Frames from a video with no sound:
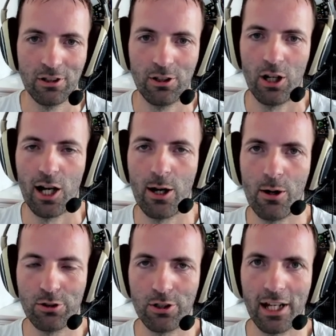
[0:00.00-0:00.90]

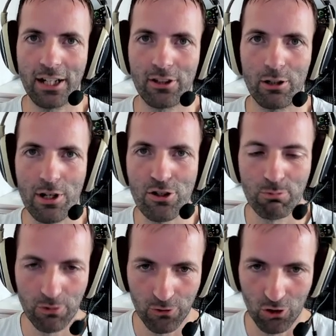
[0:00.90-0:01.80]
how the acceleration
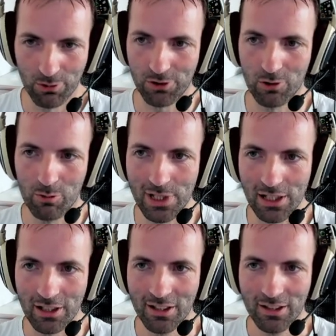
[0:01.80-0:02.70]
performance will be.
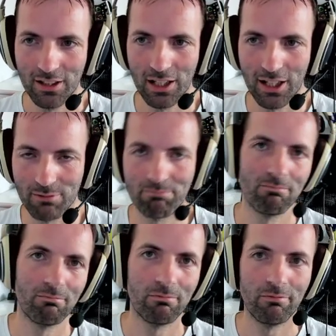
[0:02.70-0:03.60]
And
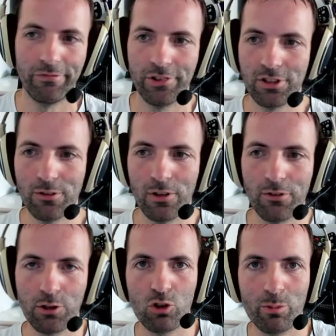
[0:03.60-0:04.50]
the
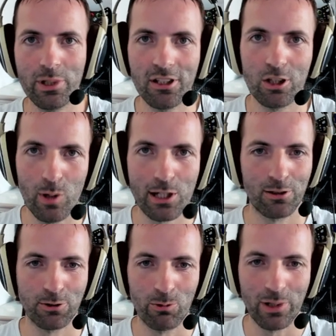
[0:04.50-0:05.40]
T50 will be quite a
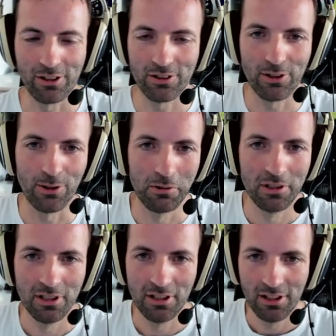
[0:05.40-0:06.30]
lot quicker. So
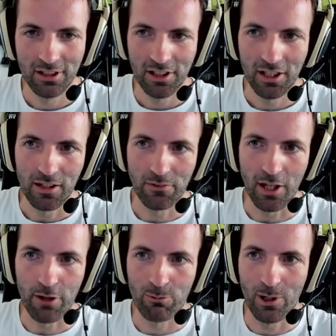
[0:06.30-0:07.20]
if the
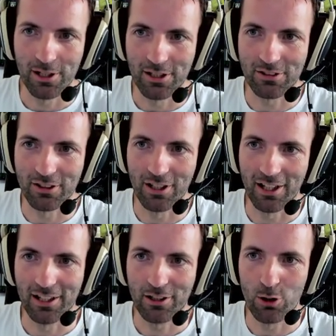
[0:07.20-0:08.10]
F1 is
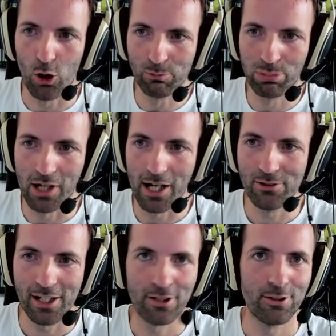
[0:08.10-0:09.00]
uh, code brown,
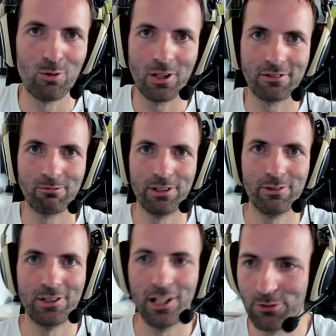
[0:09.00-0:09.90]
I don't know what we
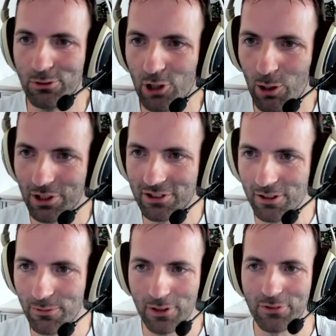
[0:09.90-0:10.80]
will have to dub the
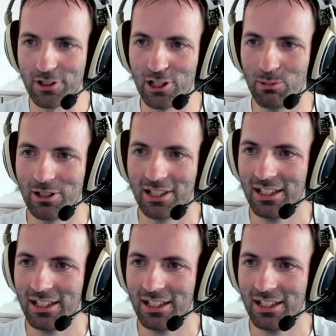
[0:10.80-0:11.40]
T50, but